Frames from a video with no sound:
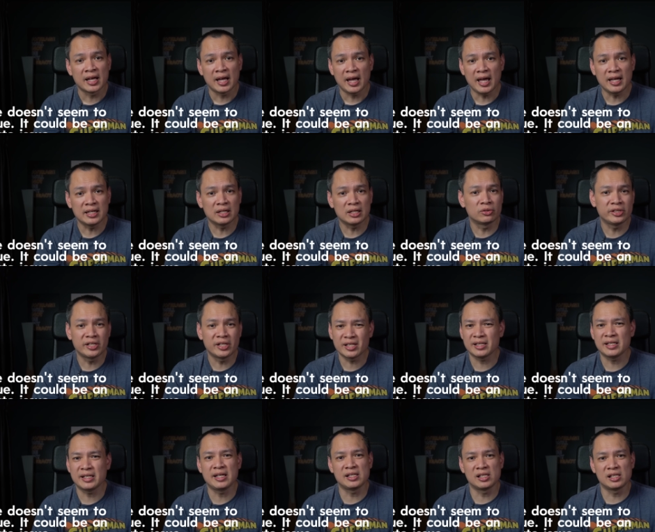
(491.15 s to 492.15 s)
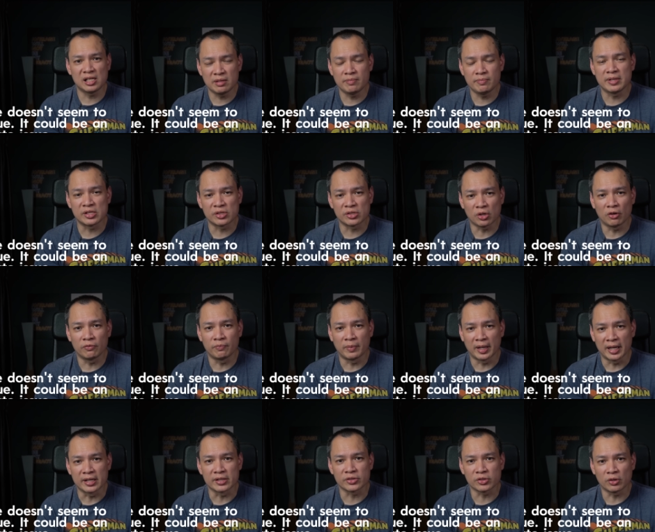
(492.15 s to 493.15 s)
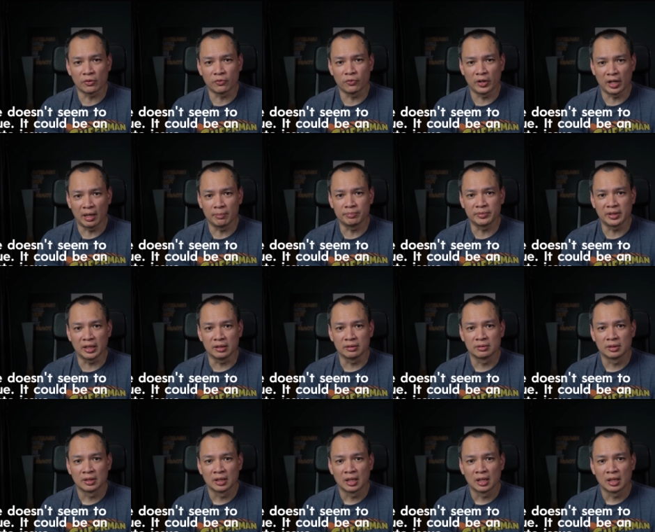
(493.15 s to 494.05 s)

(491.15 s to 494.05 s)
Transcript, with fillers: and it could just easily be solved by a software update.